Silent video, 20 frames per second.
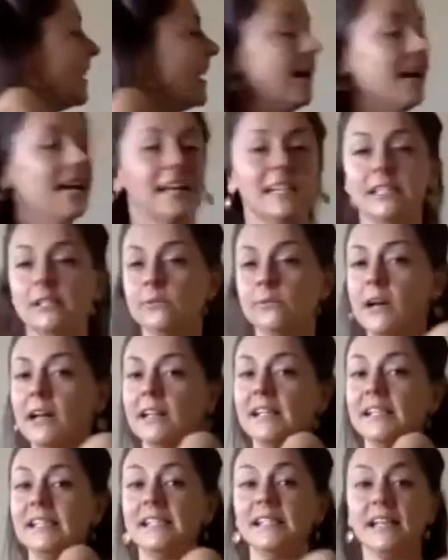As
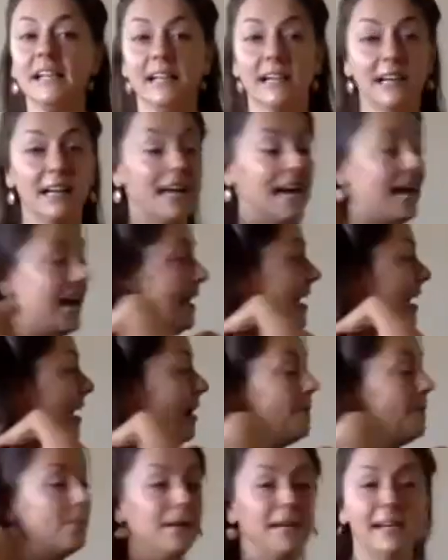well as
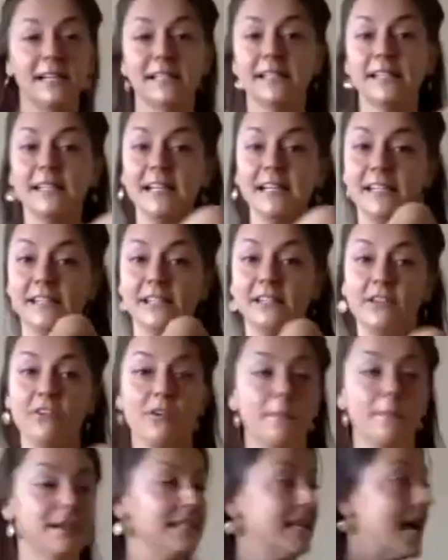help and assist
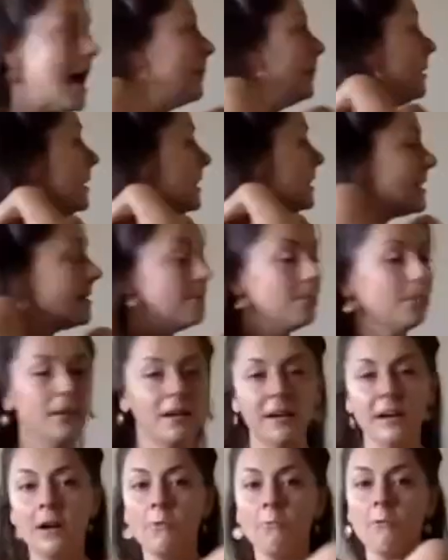your metabolism.
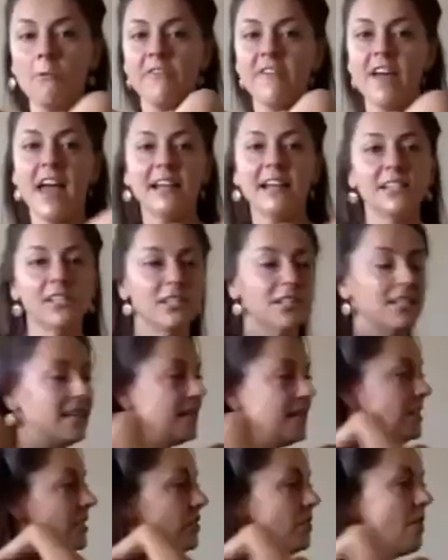We've entered
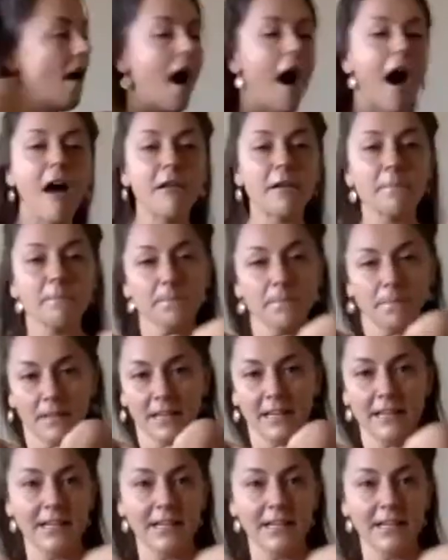into autumn.